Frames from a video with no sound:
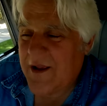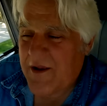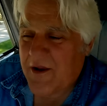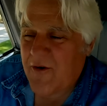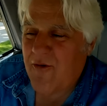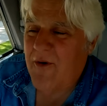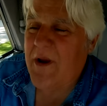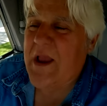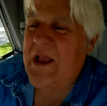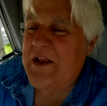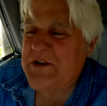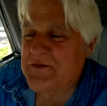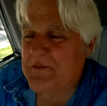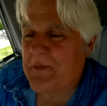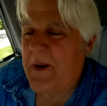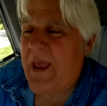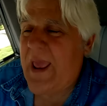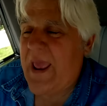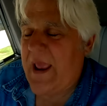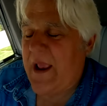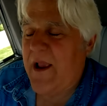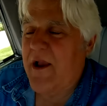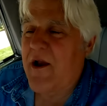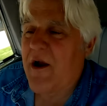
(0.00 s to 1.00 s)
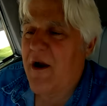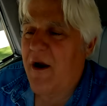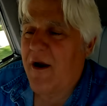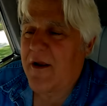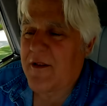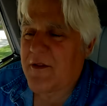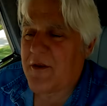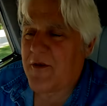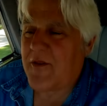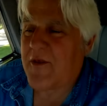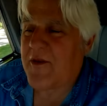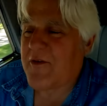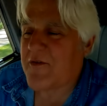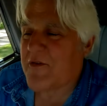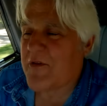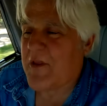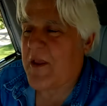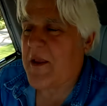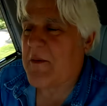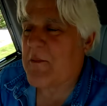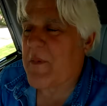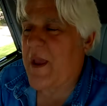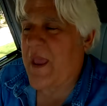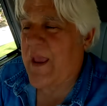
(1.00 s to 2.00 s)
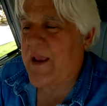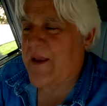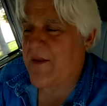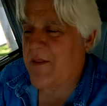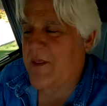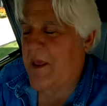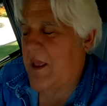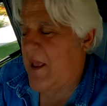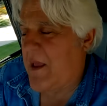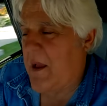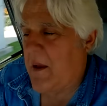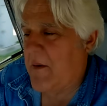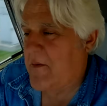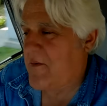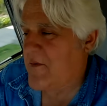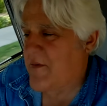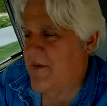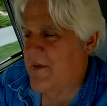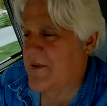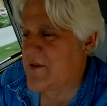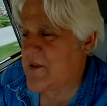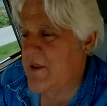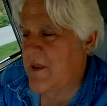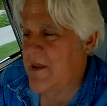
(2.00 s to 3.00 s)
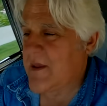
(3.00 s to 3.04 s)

crash-bang car to this thing back in the house,